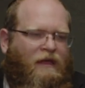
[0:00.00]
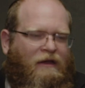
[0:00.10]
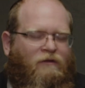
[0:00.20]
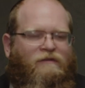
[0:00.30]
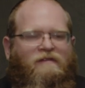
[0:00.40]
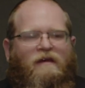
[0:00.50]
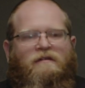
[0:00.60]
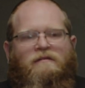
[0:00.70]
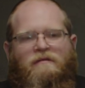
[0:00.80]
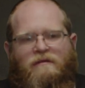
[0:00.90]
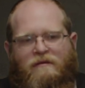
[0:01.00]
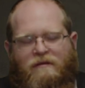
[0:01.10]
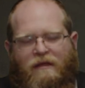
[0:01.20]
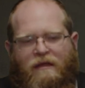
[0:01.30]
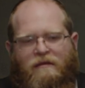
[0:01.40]
and all of a sudden
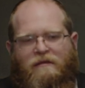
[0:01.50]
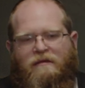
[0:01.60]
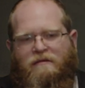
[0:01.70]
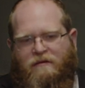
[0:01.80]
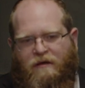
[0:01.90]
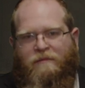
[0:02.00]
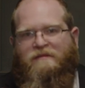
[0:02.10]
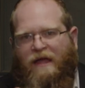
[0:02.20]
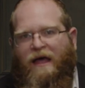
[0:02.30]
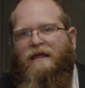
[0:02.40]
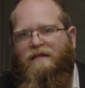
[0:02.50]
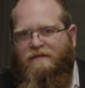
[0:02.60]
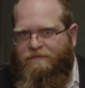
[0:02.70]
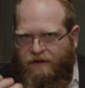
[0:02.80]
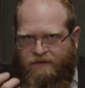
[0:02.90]
comes to
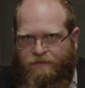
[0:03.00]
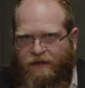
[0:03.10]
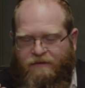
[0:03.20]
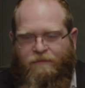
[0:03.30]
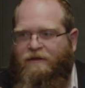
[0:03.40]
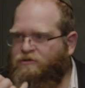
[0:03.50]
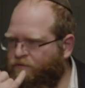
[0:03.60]
Hallel, and he's about to bench